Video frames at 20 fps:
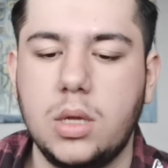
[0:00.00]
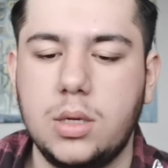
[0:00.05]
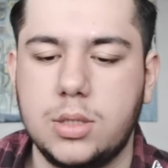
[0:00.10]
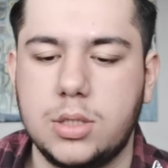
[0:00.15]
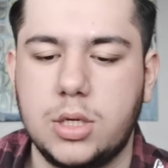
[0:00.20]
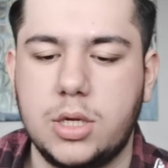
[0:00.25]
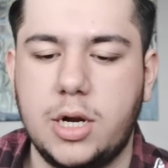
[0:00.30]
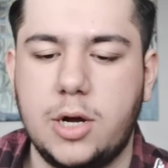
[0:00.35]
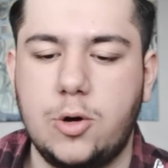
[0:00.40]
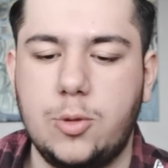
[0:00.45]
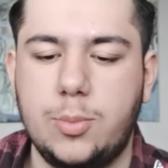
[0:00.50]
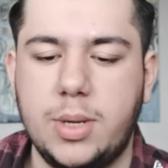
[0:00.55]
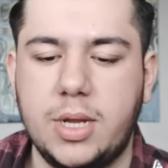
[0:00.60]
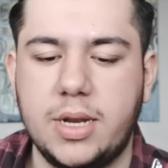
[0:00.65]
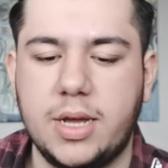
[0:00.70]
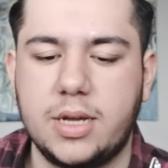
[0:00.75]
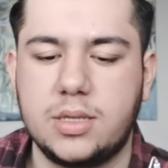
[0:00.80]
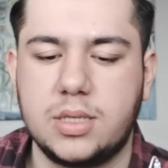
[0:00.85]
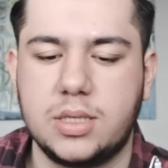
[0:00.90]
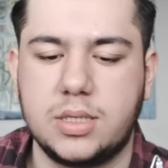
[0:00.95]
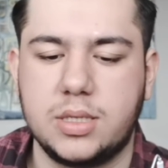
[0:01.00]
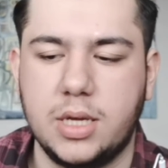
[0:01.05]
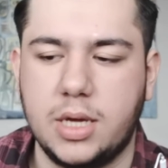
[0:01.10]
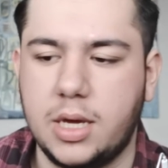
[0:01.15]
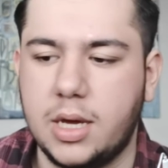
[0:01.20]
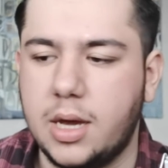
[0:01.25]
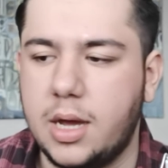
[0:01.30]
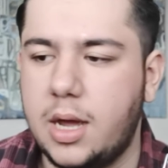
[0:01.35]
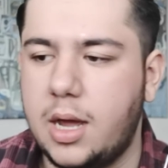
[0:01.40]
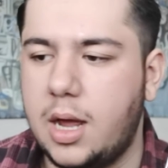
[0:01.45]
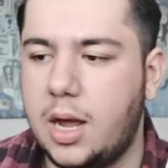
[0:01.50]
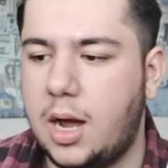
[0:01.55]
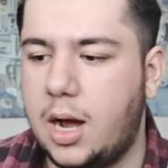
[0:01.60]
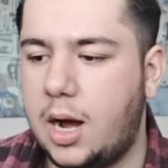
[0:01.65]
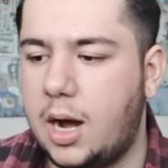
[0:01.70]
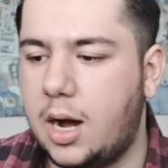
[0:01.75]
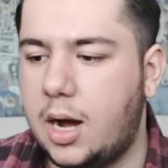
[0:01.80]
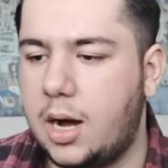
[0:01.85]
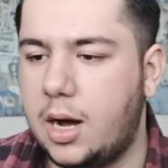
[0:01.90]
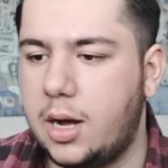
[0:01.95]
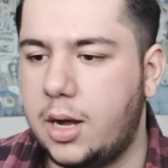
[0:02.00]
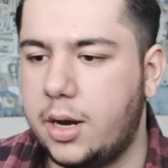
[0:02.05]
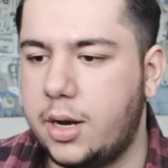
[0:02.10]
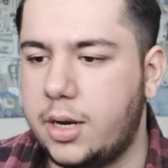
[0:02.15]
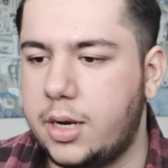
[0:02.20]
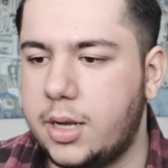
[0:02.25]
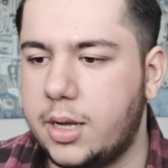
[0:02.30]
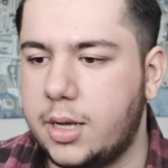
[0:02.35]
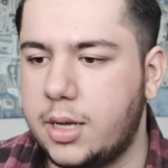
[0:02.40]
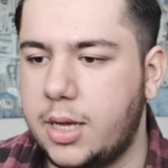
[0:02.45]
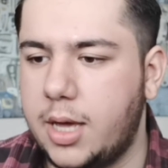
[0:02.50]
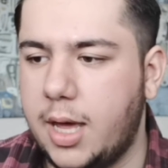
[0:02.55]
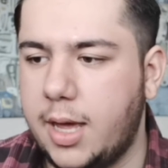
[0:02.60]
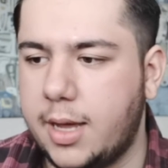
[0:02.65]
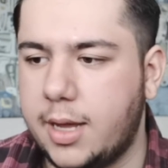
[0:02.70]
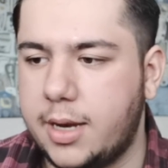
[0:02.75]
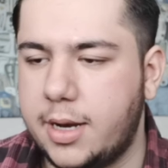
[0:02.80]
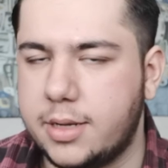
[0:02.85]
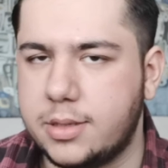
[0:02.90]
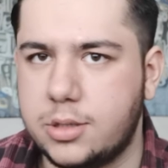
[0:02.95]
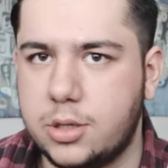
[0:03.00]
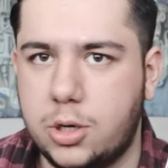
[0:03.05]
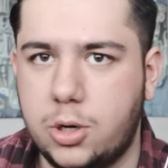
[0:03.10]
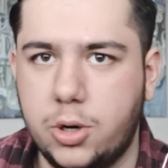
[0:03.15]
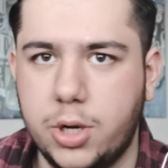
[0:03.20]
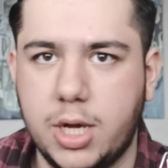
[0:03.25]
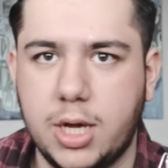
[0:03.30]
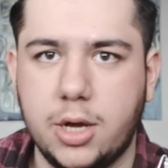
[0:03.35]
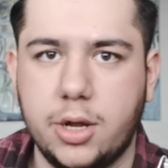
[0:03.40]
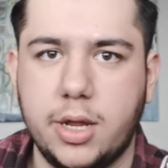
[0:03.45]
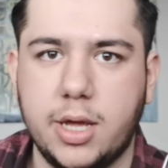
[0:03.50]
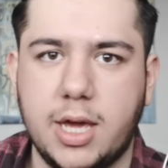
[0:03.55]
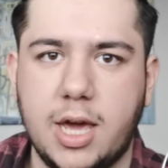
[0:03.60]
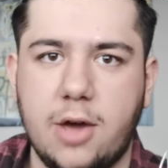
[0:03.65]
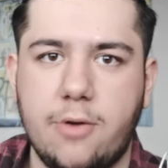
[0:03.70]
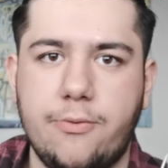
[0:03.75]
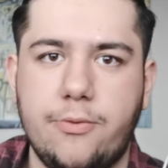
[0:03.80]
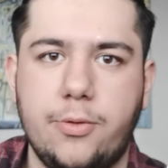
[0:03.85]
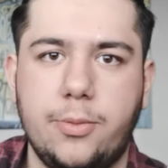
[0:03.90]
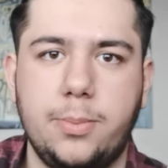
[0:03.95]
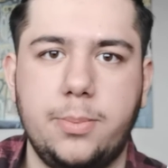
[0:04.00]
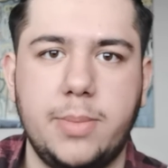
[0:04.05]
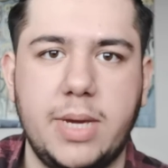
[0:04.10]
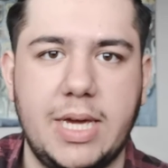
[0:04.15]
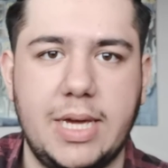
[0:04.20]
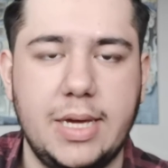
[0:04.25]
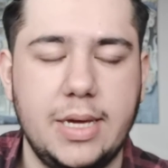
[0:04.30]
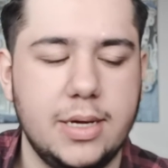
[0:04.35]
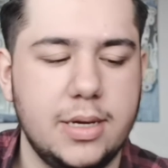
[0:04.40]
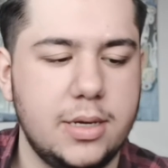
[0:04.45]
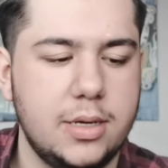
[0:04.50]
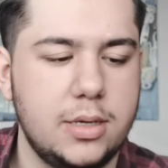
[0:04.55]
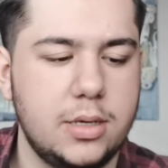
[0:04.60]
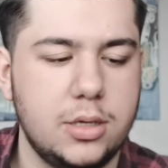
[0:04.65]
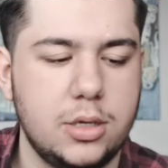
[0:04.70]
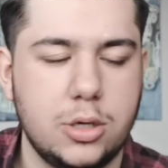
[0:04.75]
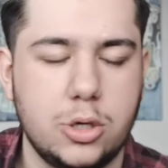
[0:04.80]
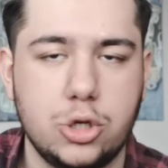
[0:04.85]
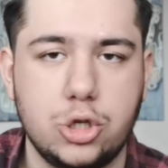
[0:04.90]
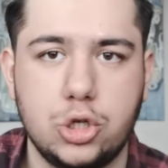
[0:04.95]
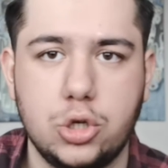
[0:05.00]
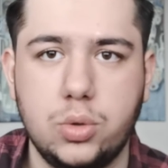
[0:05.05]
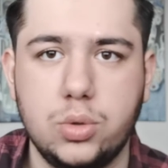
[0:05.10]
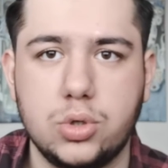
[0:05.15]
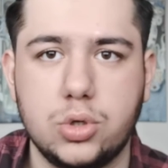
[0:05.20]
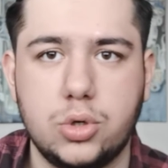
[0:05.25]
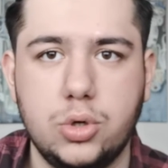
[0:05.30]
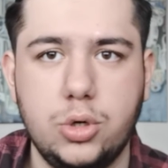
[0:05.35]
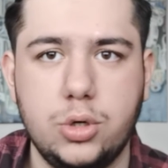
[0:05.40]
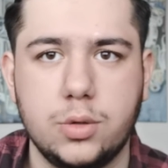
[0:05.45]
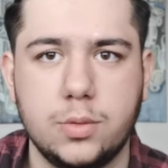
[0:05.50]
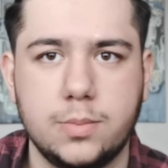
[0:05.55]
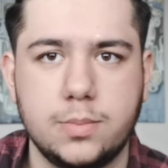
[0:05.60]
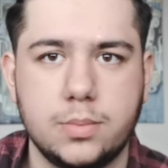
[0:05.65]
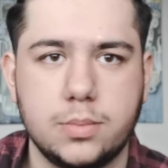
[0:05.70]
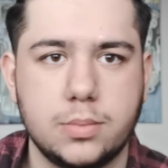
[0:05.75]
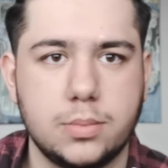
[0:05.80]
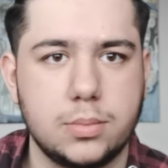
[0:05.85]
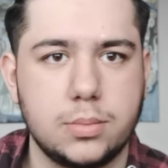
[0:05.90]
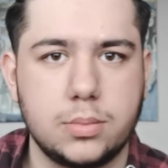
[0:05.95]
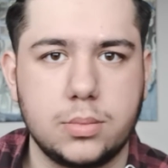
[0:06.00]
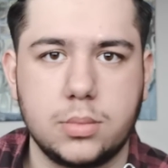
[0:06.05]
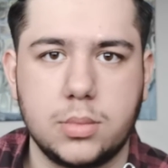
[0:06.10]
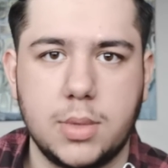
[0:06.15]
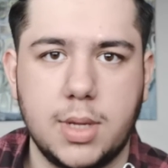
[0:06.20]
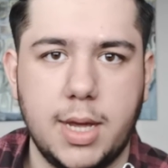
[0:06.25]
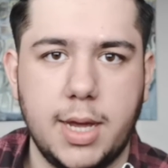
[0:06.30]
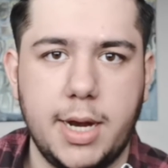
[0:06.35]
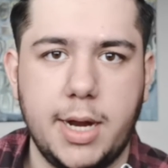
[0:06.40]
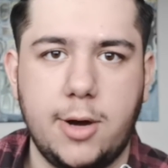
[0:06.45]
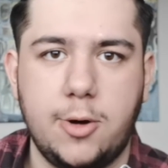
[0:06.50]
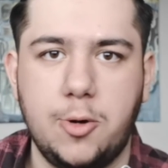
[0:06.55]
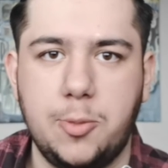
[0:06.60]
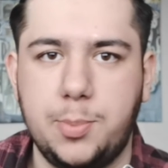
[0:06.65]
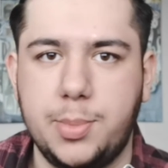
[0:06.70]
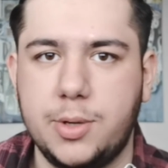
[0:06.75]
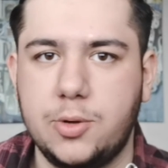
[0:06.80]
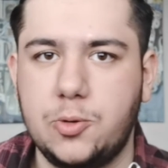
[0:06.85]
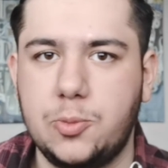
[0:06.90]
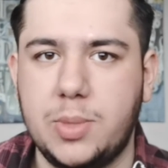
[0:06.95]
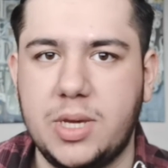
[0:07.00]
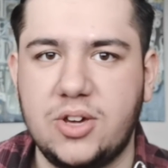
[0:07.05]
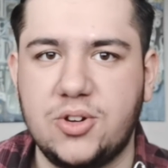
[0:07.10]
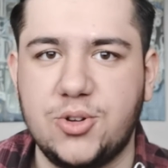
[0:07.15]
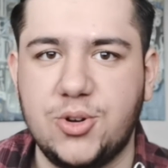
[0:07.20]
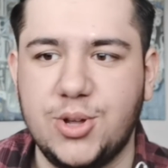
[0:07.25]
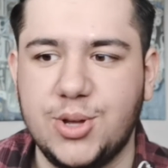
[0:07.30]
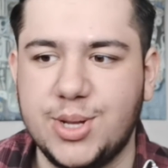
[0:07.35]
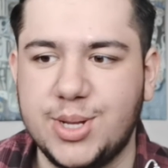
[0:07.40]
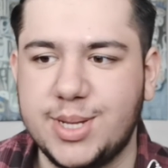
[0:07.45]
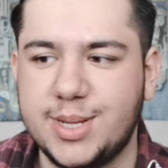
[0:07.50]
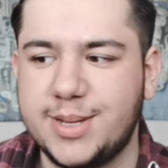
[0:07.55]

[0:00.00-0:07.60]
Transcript: So that would be nice to see. And yeah, and that's all you're gonna get from me. Show's good, and I hope it will be good.